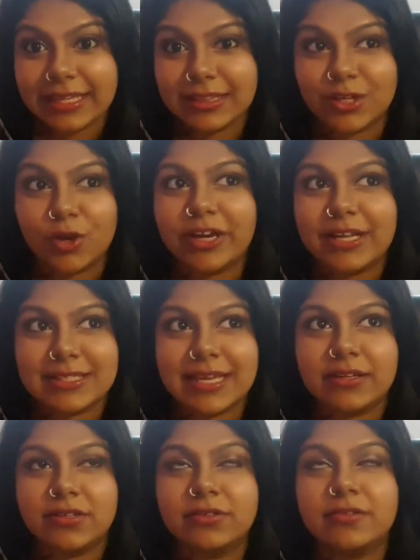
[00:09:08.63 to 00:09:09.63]
the Noida
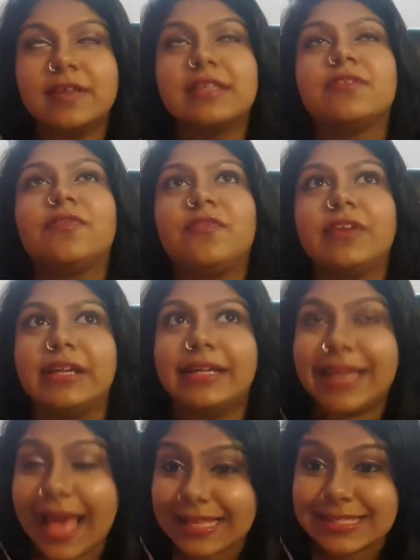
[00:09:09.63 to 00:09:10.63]
Center is
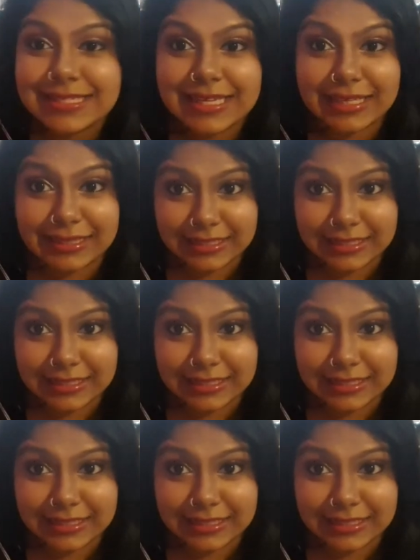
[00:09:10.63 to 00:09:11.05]
fantastic.